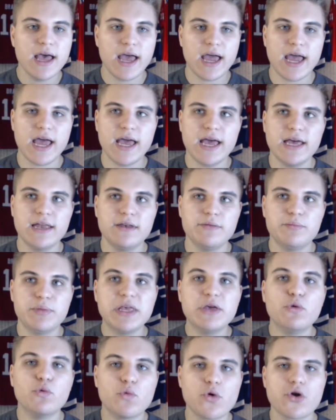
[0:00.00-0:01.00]
and
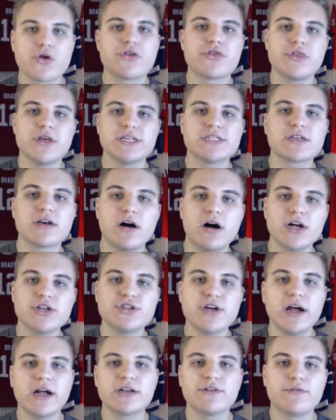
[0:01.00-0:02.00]
be worth this
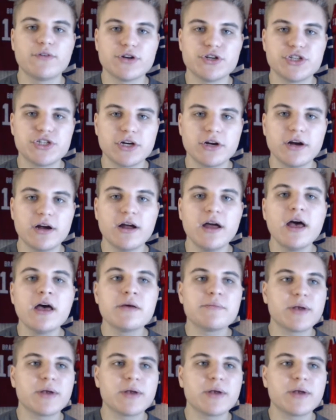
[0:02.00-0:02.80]
contract for sure.